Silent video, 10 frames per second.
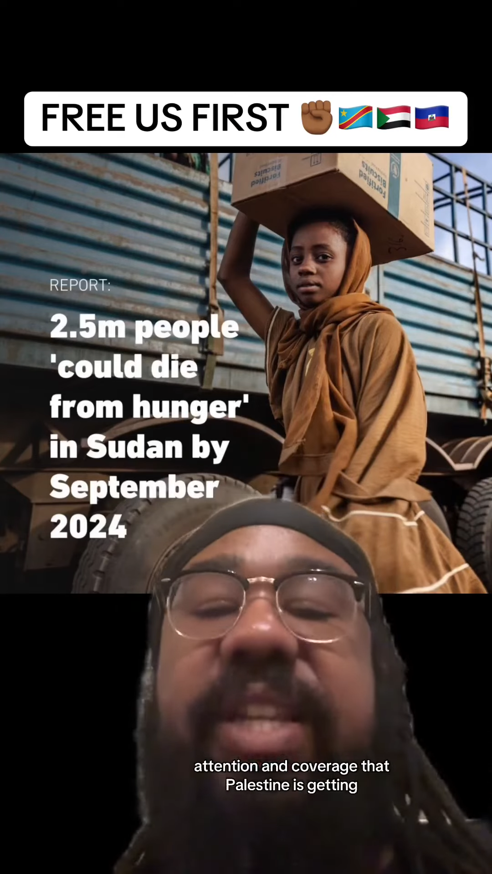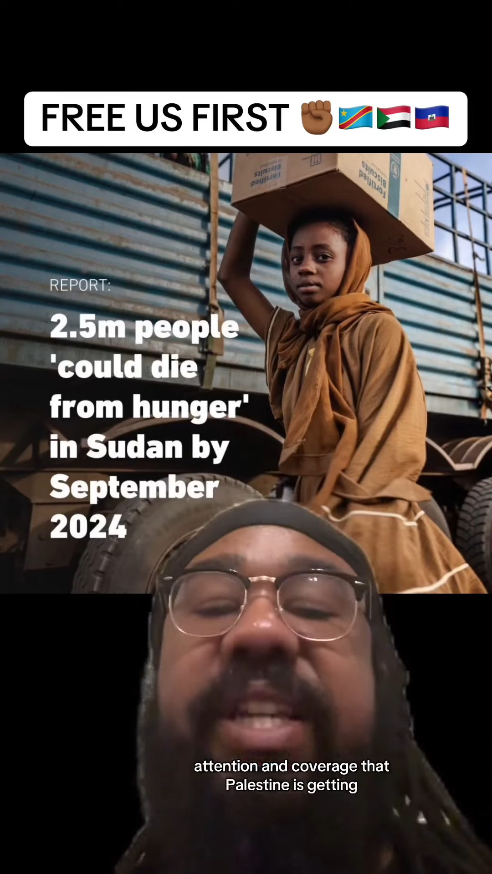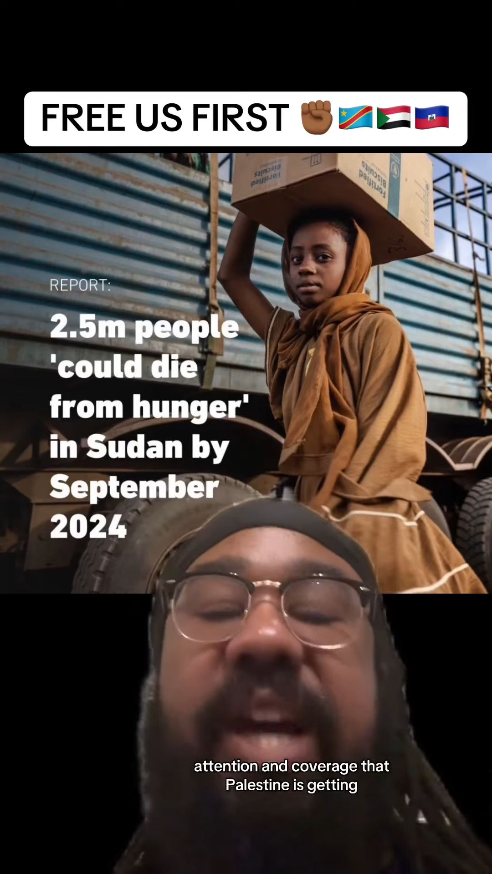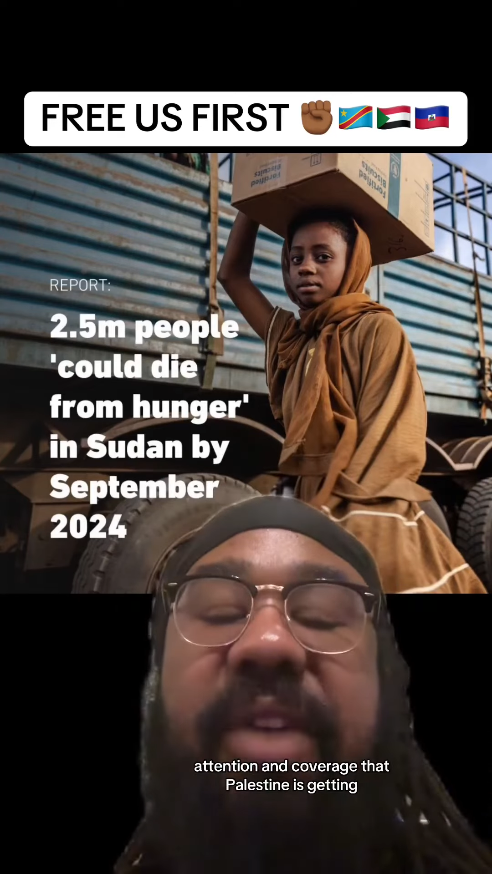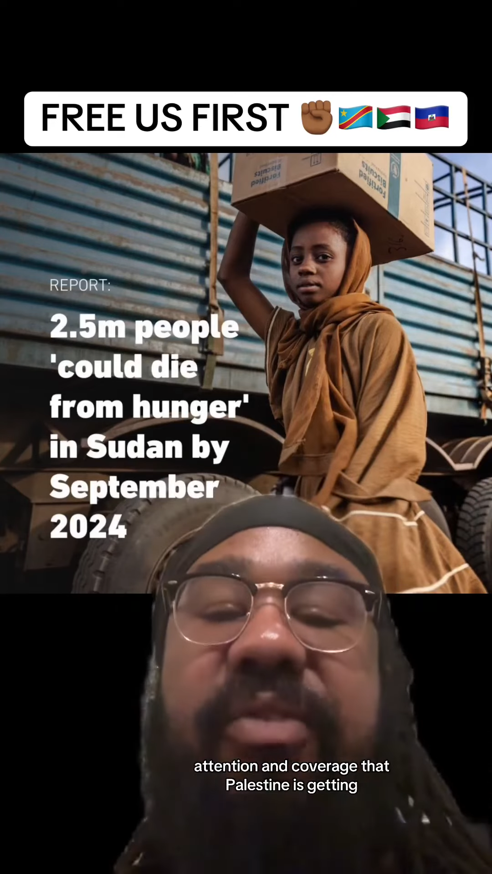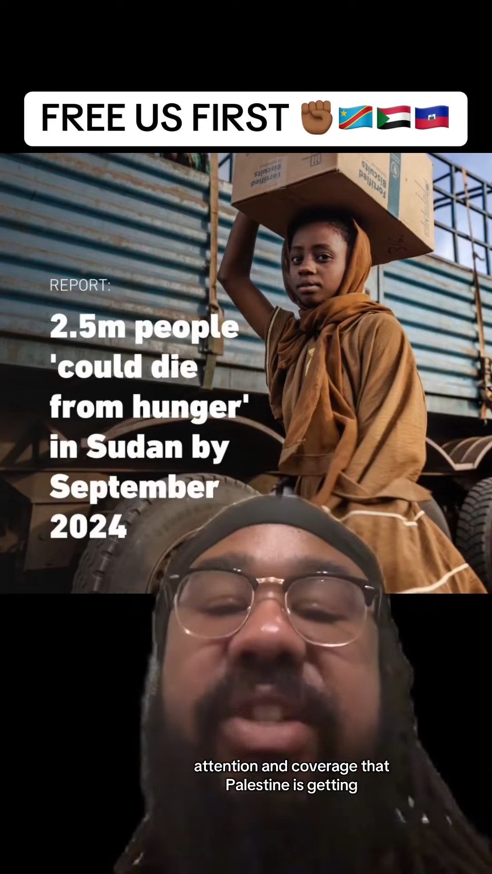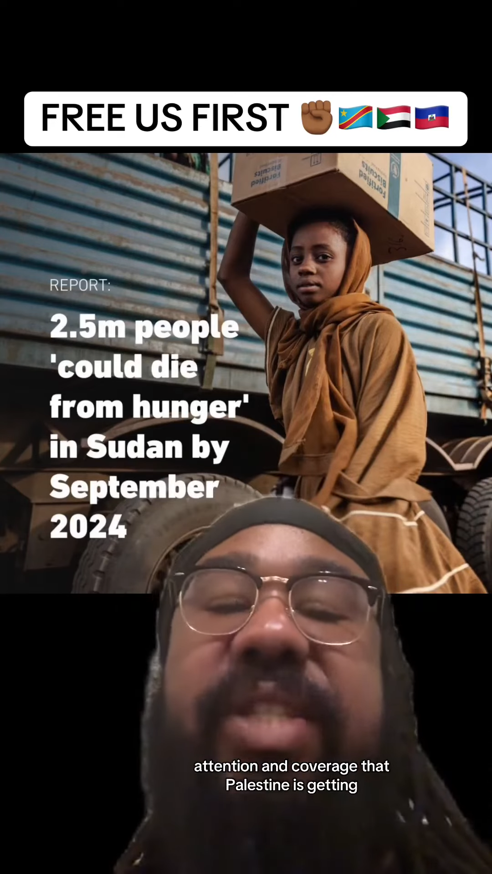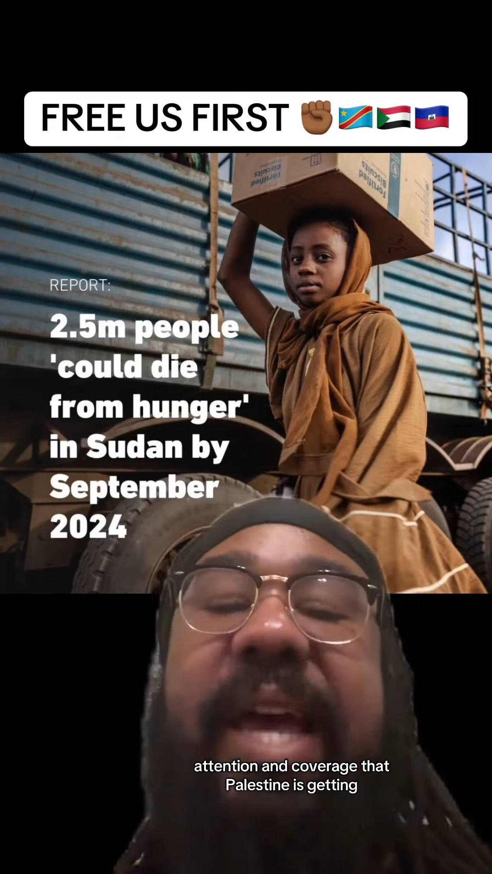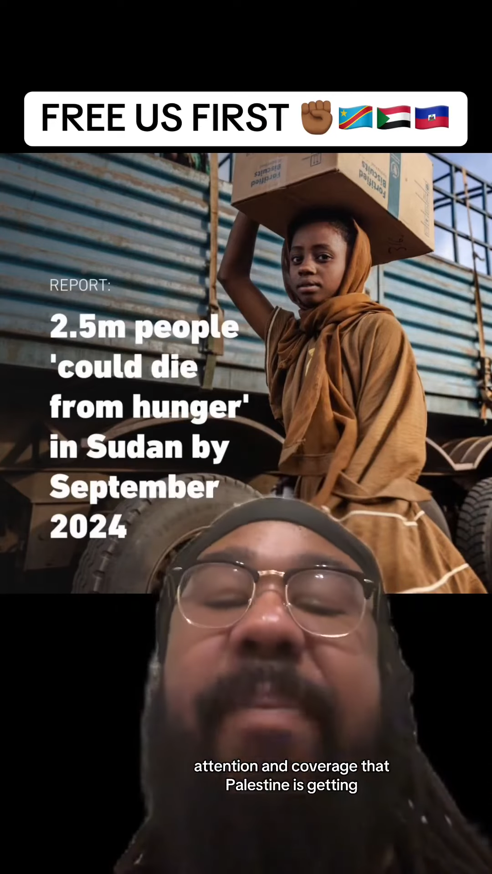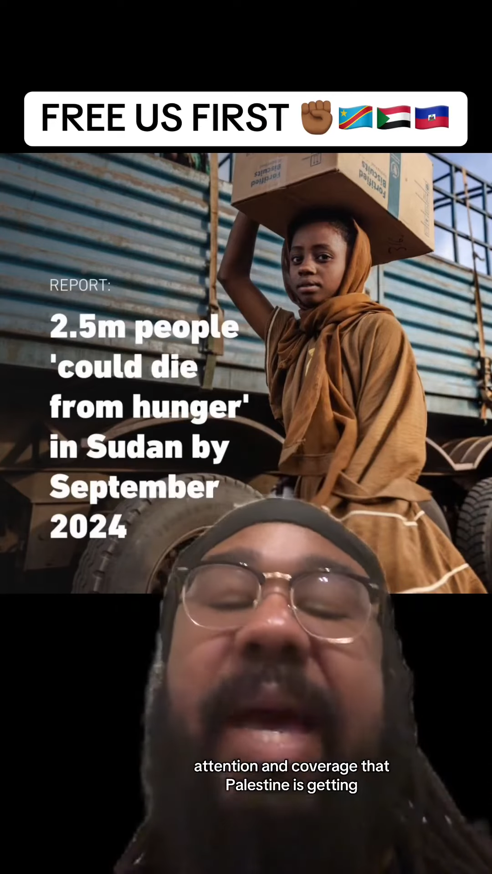and coverage
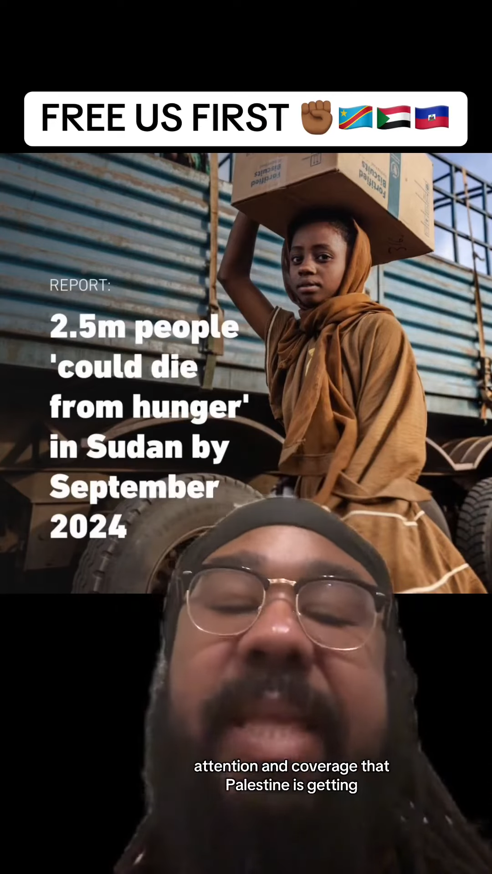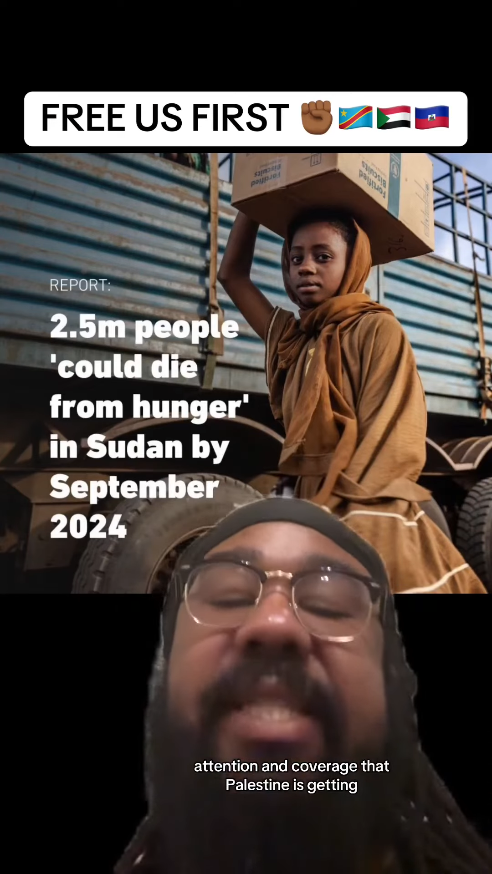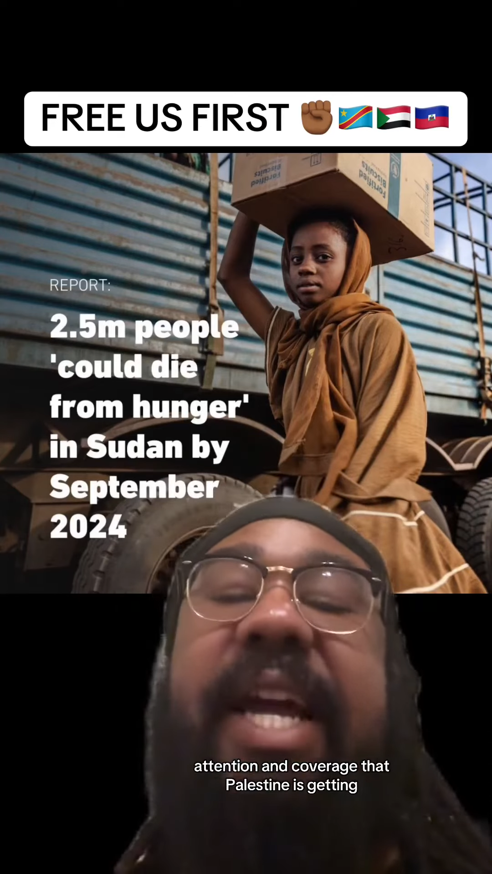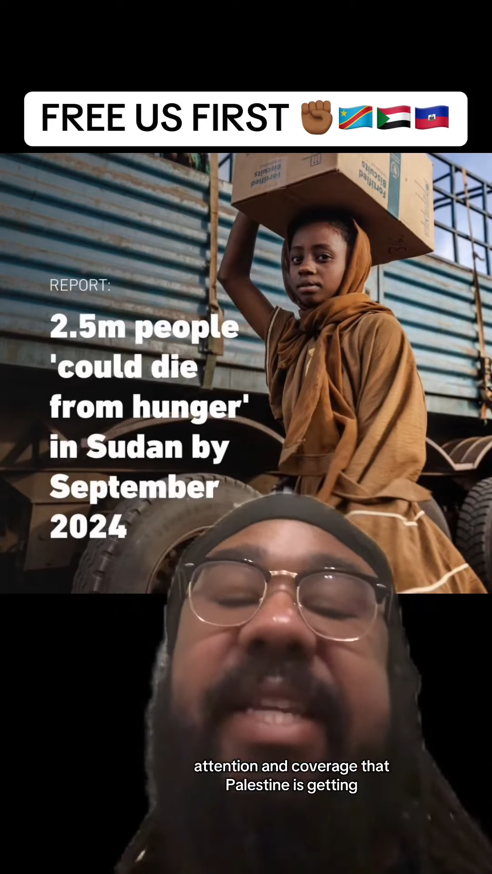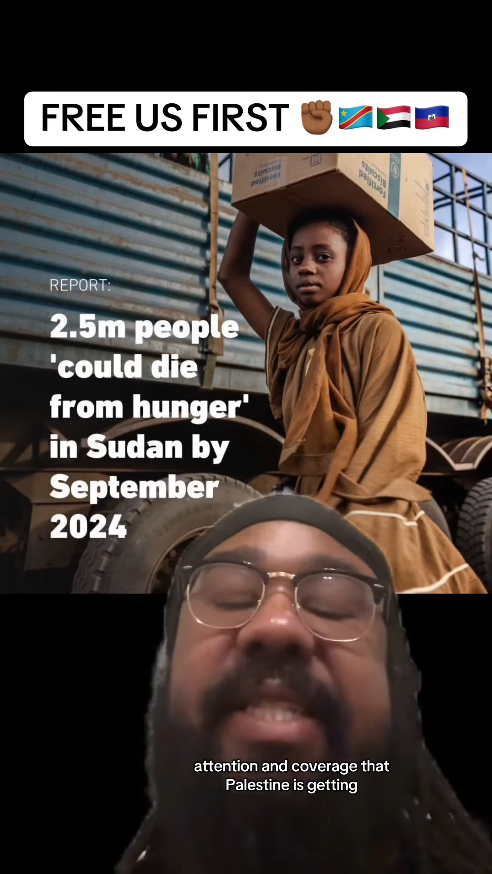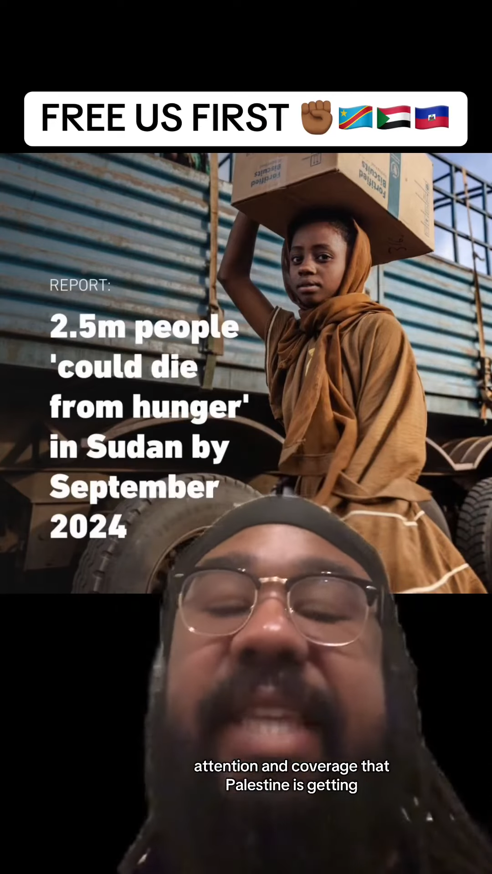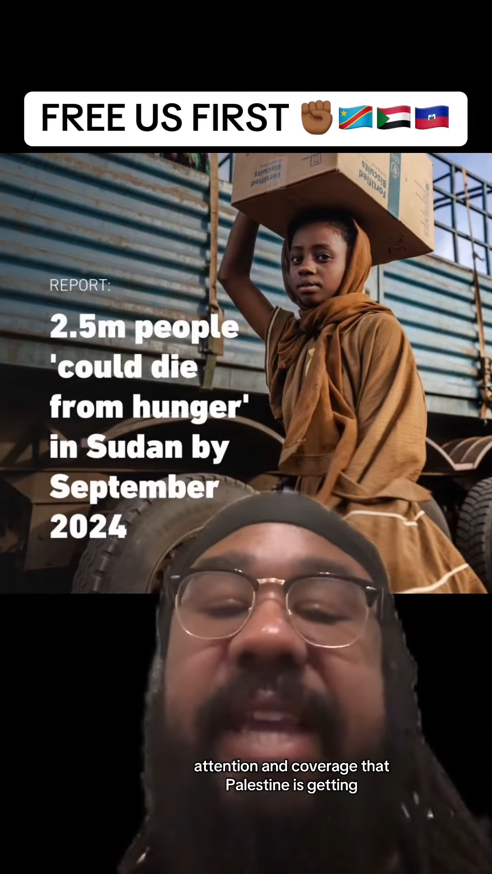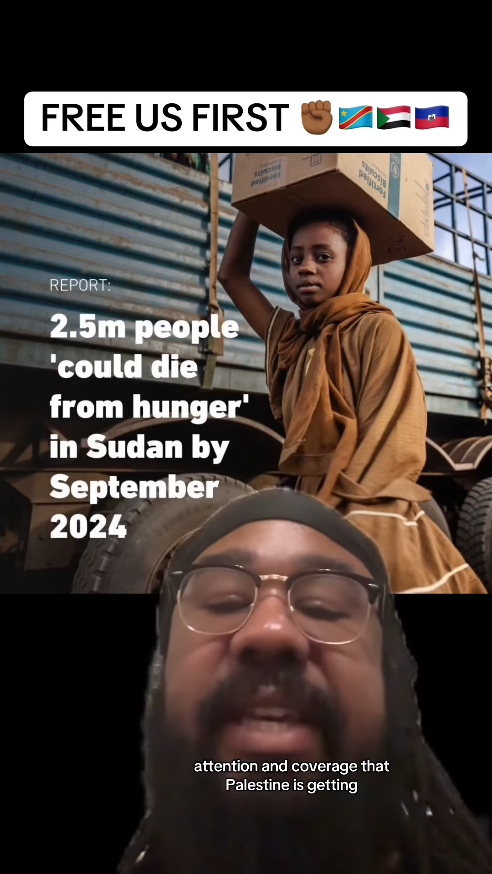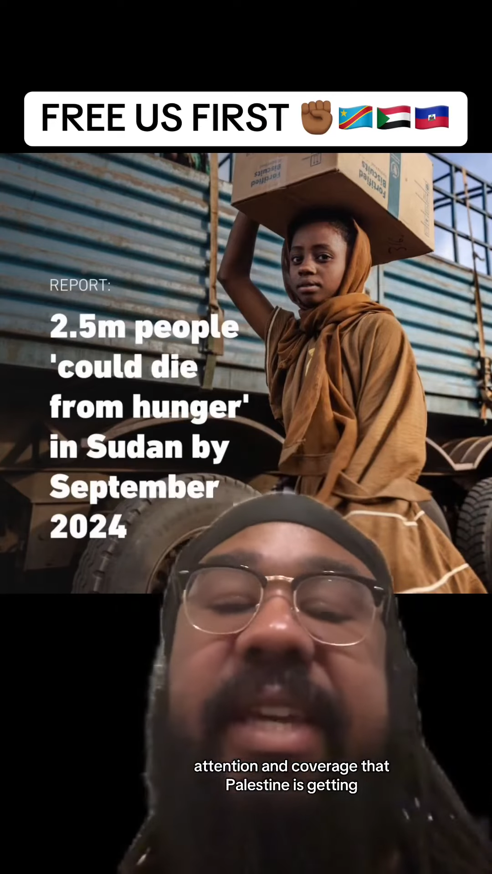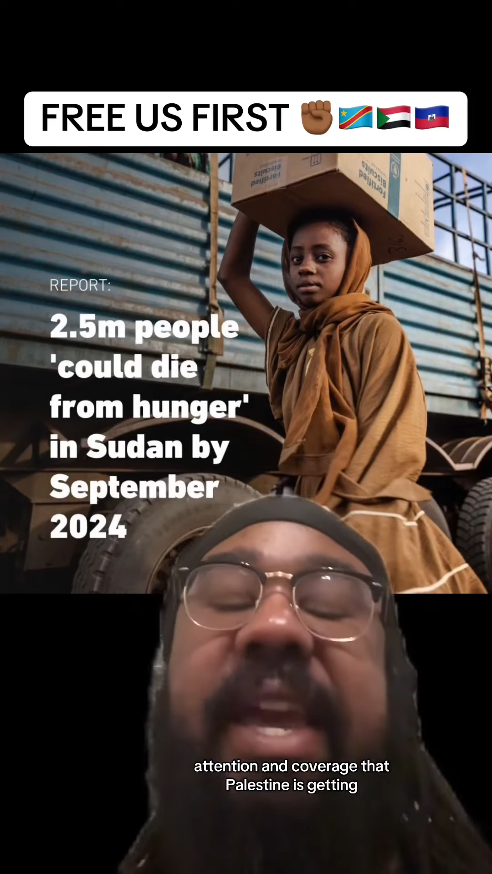that Palestine is getting